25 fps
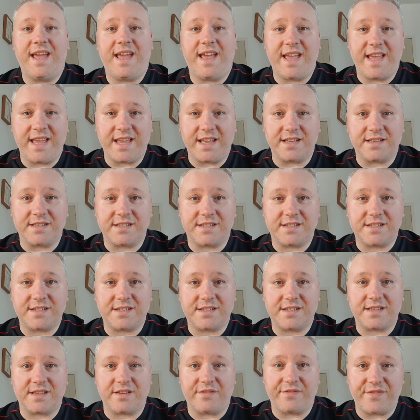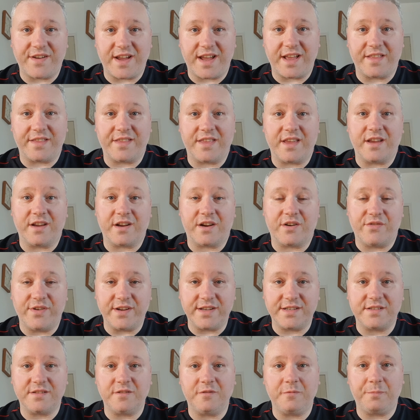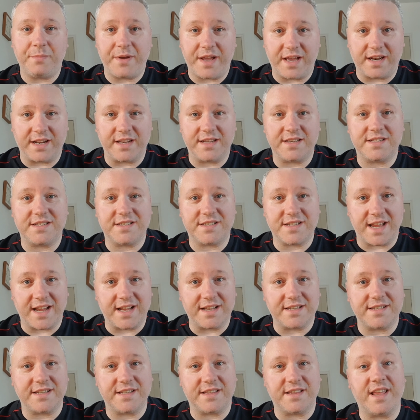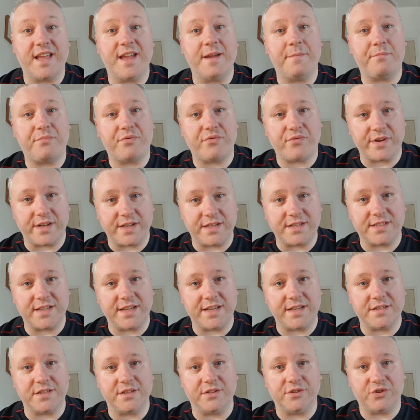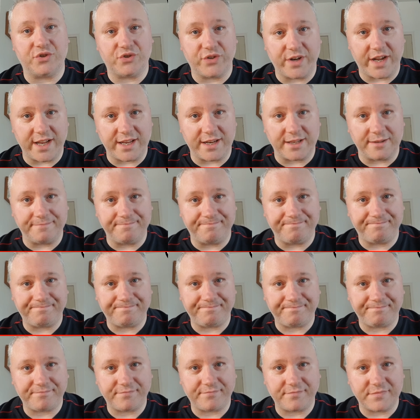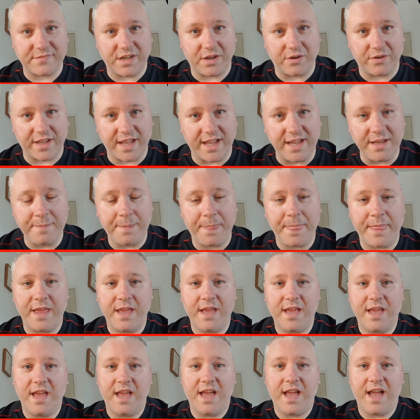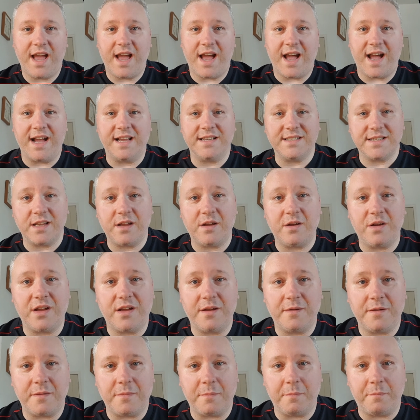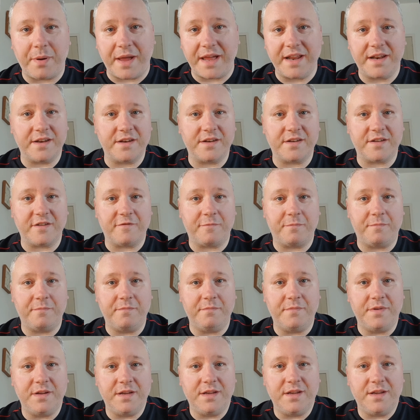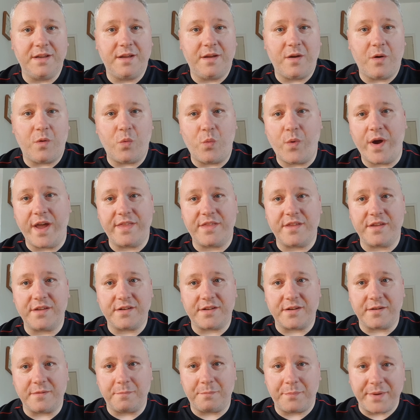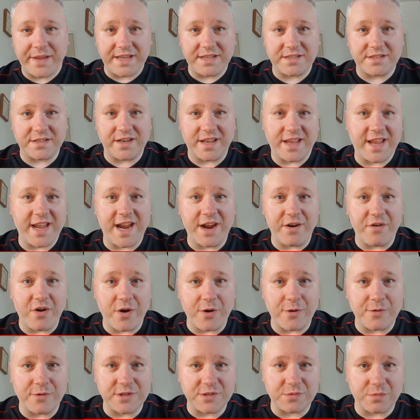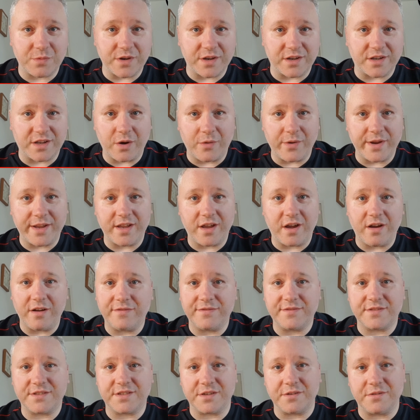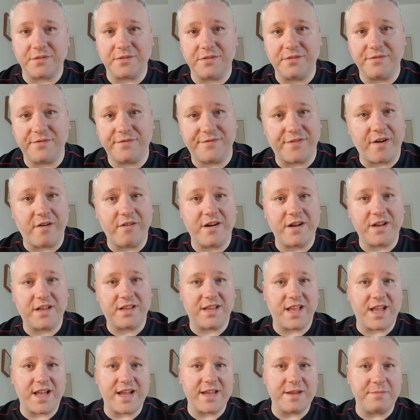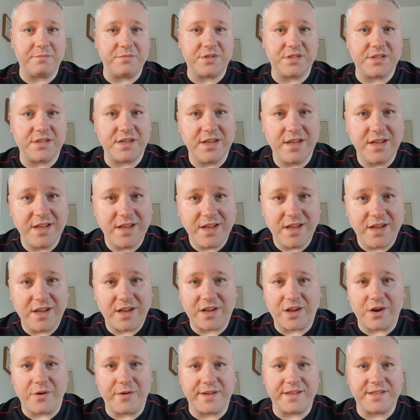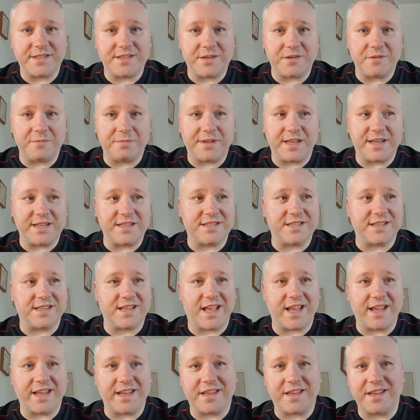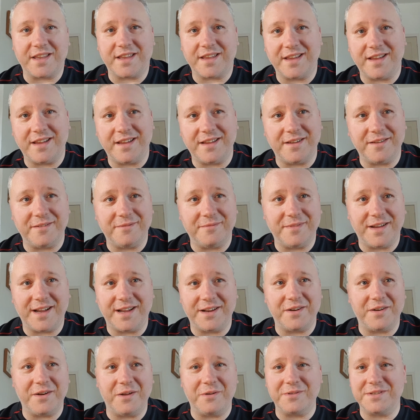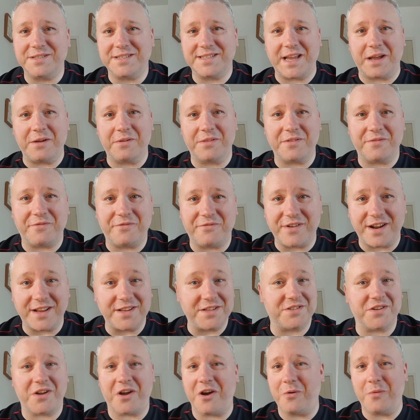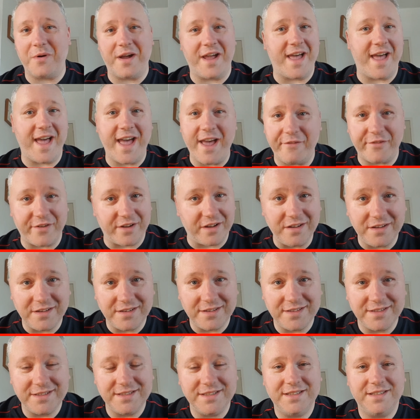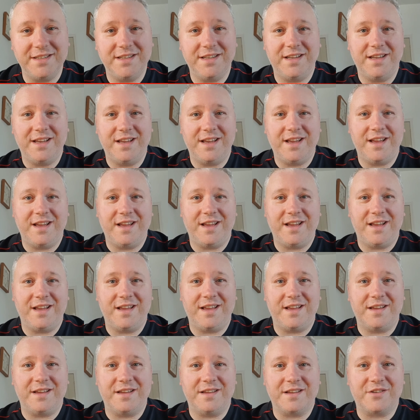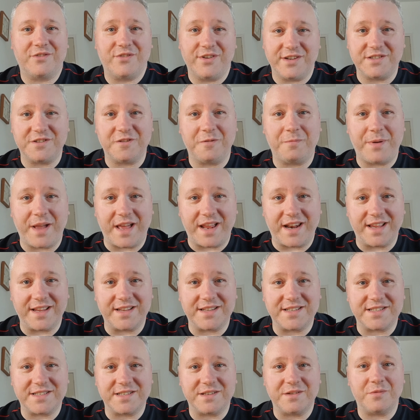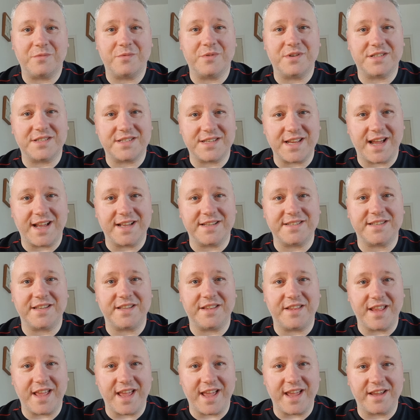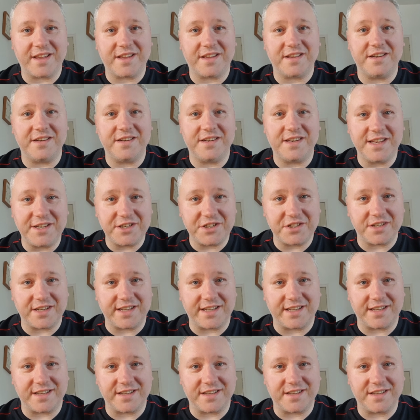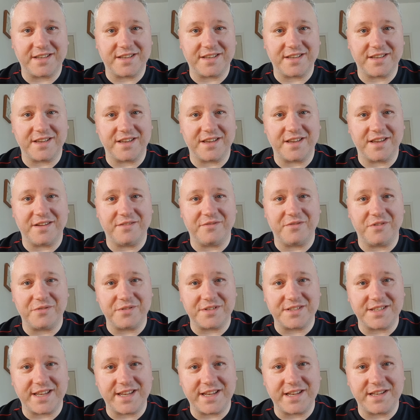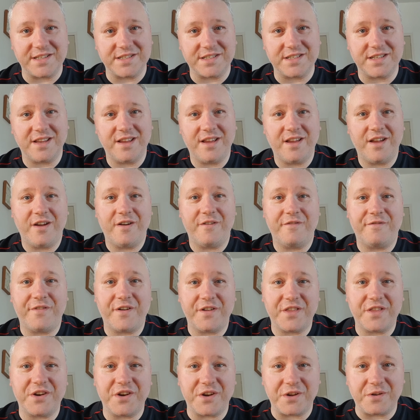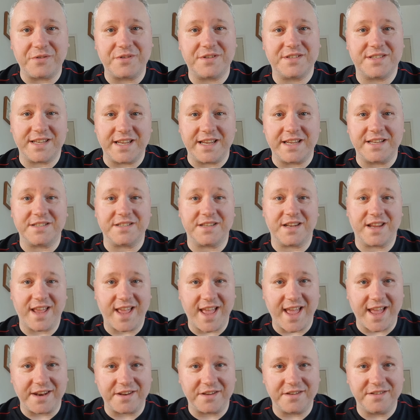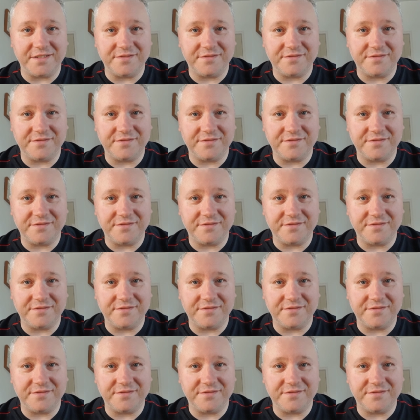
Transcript: It's the fact that Crystal Palace started their pre-season training. Okay? As our band of weathered and beaten heroes were going off to foreign climes, going to places like, I don't know, south of France or wherever, Crystal Palace were starting their conditioning routines for the new season ahead.